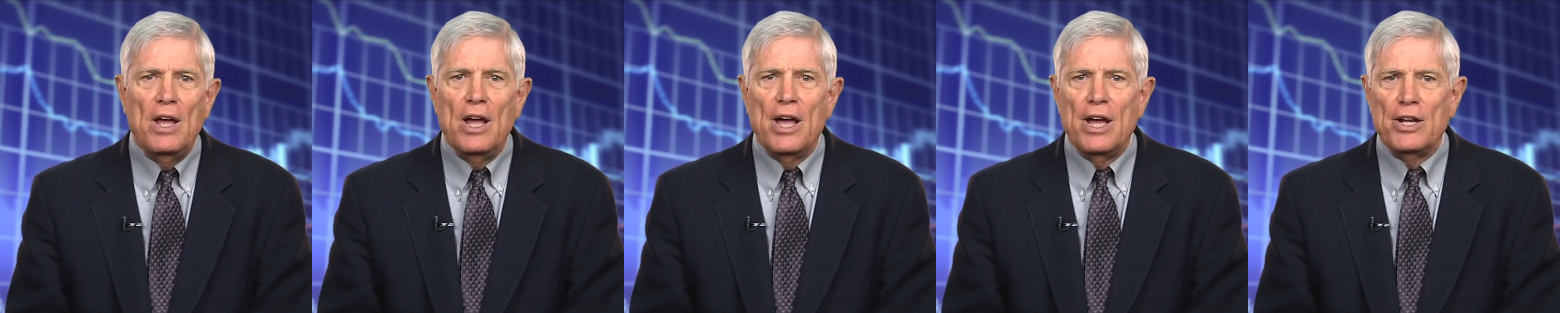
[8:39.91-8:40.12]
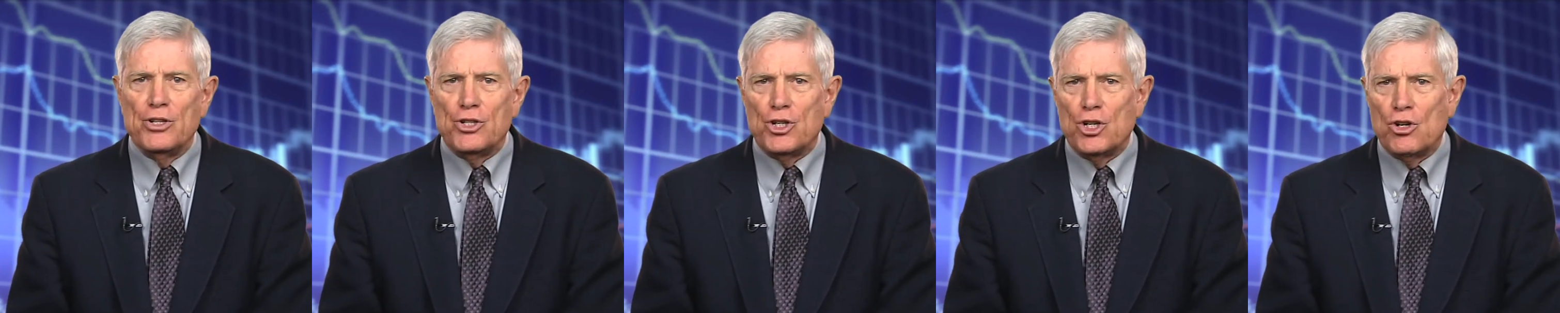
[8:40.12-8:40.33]

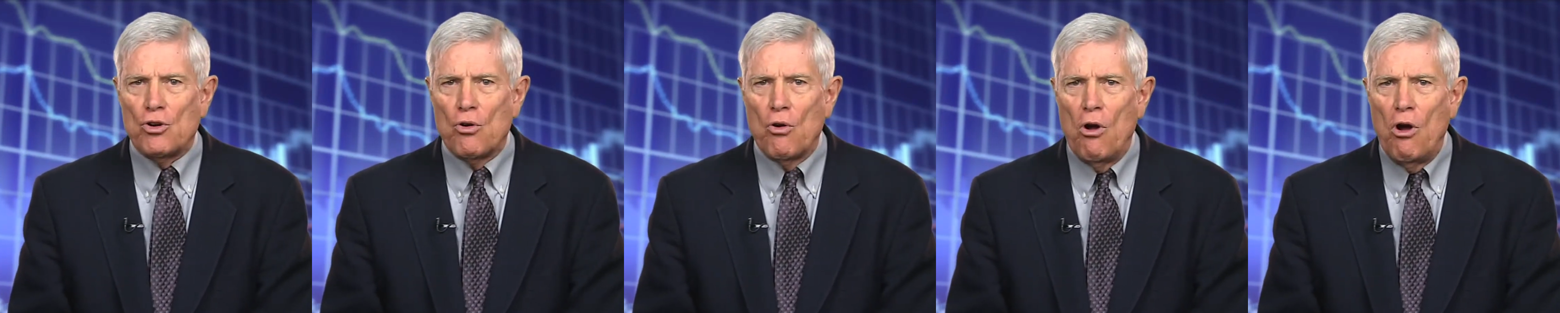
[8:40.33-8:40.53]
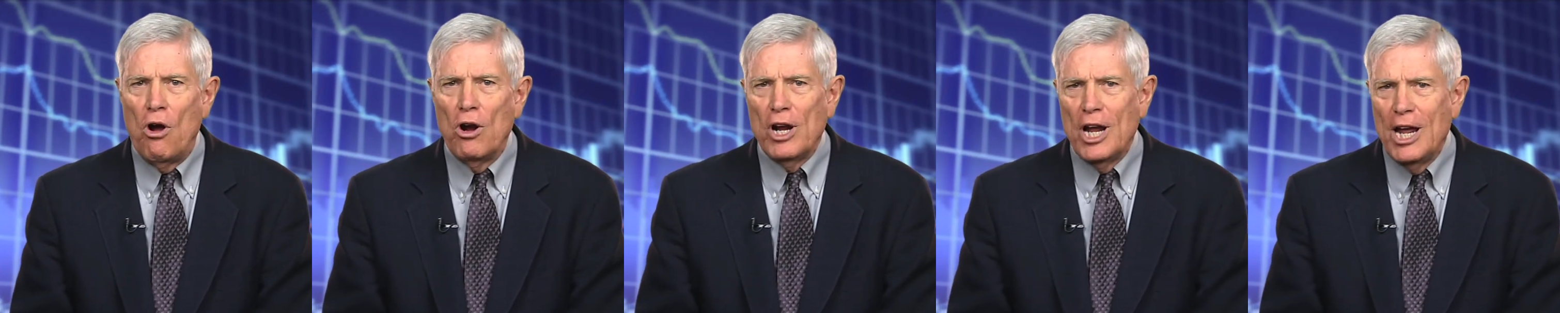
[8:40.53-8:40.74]
and
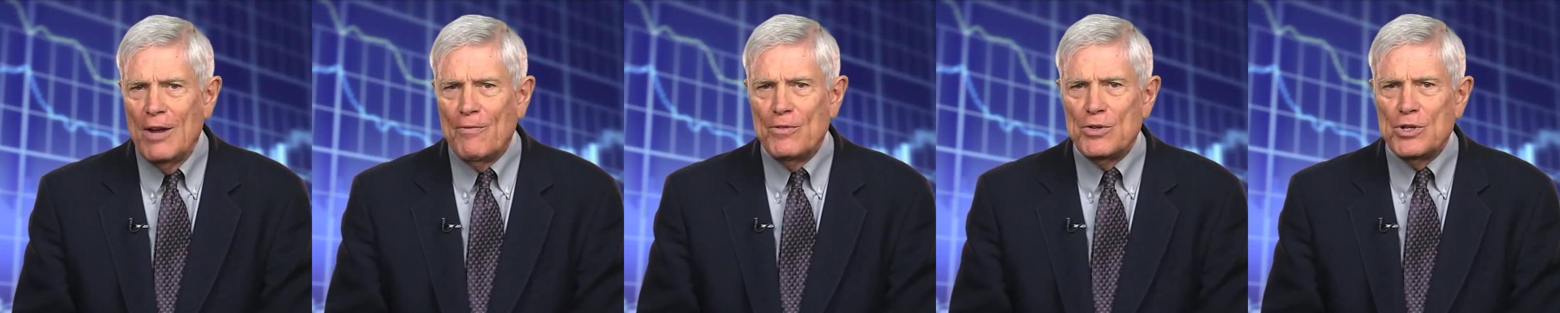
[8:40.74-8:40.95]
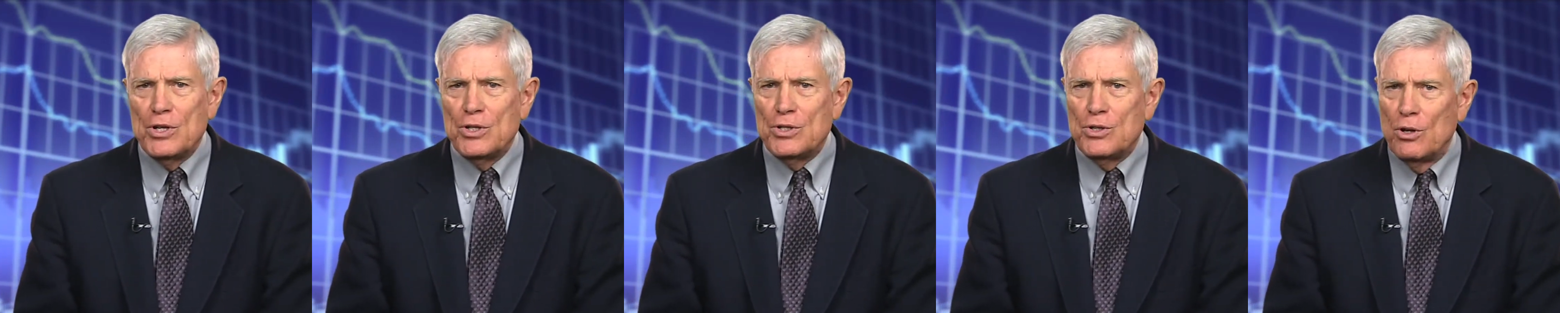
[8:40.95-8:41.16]
strong
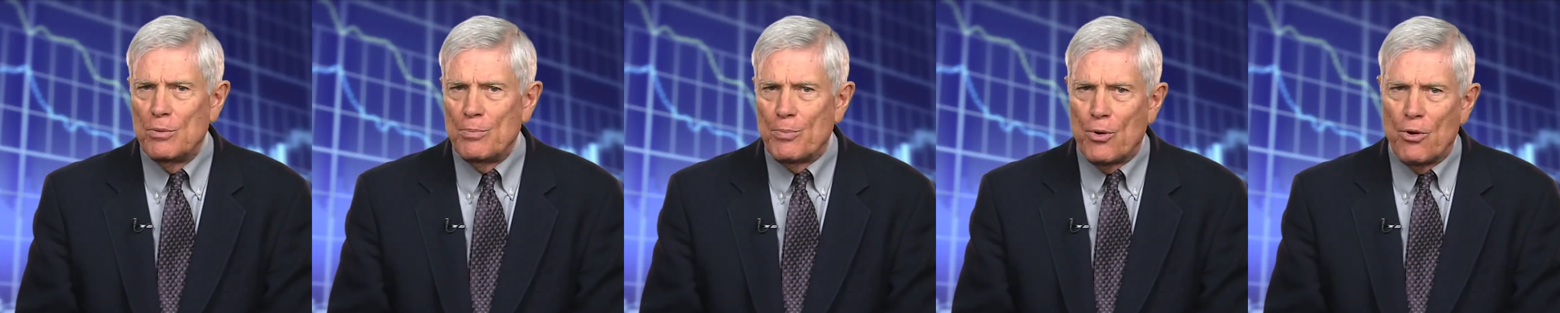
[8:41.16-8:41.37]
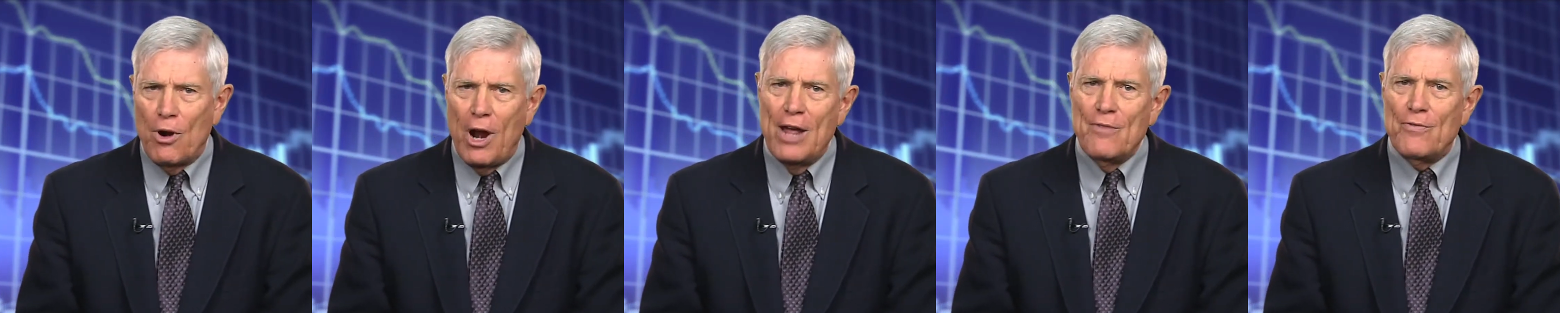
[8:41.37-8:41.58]
emphasis on
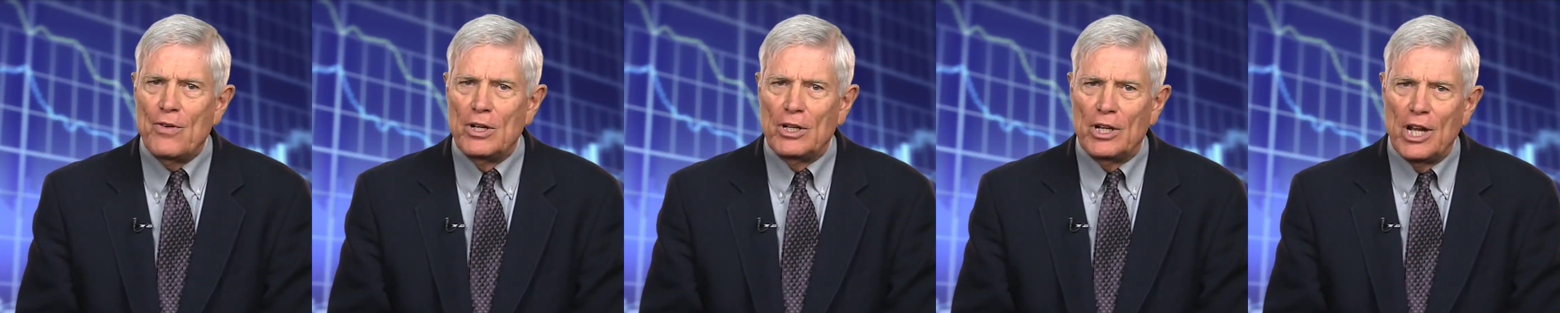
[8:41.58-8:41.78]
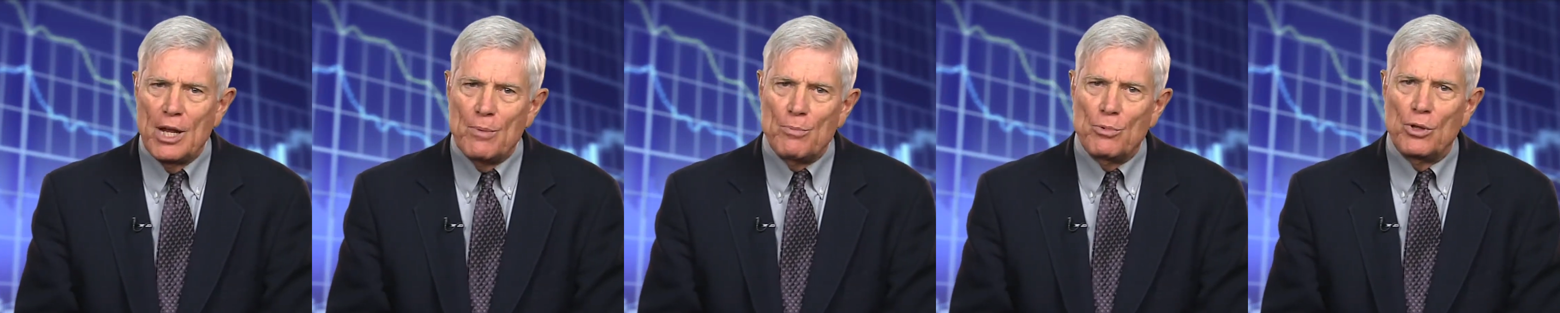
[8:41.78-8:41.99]

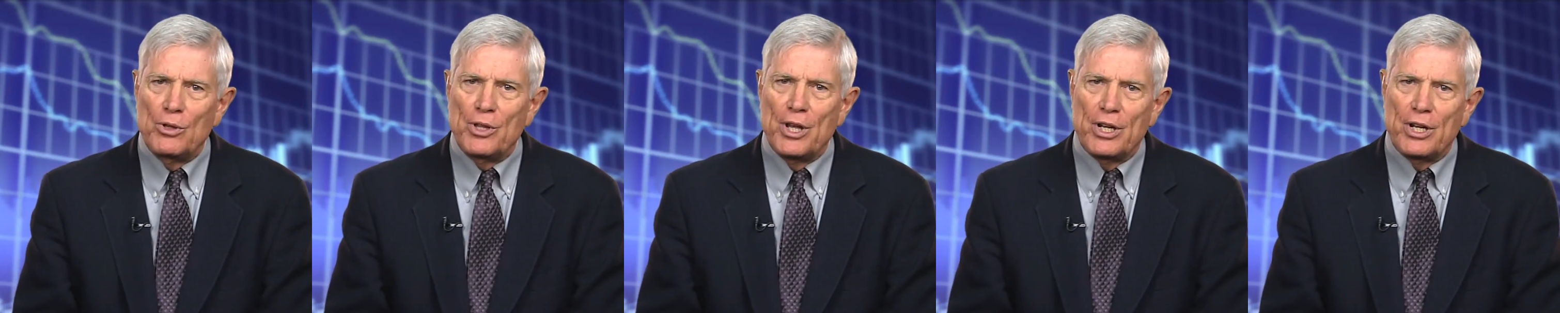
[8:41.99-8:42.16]
private label